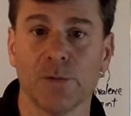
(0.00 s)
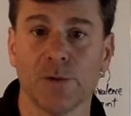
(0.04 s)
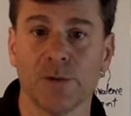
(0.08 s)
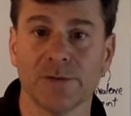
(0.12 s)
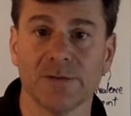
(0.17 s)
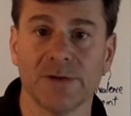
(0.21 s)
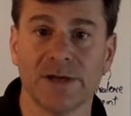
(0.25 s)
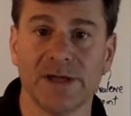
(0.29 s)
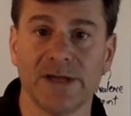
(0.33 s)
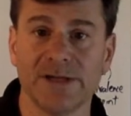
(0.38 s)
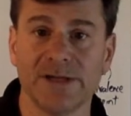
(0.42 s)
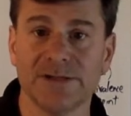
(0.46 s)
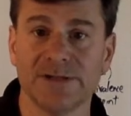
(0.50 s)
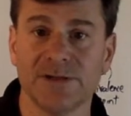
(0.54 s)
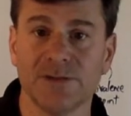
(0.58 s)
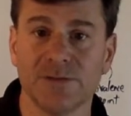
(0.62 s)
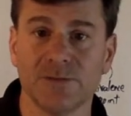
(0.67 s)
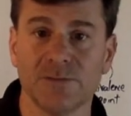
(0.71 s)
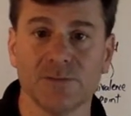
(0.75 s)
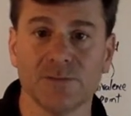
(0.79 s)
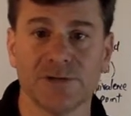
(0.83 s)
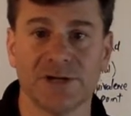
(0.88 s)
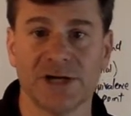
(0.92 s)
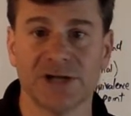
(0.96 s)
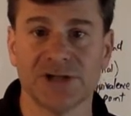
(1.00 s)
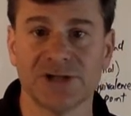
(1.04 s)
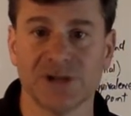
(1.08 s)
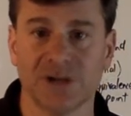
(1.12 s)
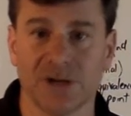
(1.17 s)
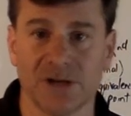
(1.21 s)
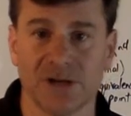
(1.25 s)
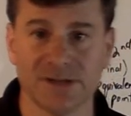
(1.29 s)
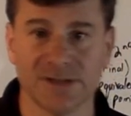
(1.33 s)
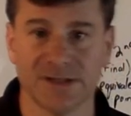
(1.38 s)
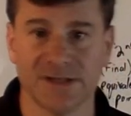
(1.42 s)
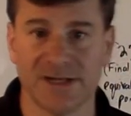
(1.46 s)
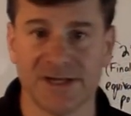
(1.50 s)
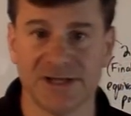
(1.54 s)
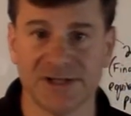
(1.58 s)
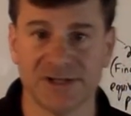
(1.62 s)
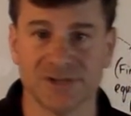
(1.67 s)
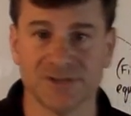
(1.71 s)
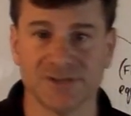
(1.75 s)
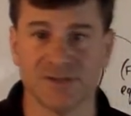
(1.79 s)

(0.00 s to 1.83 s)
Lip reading: we're into reduction oxidation.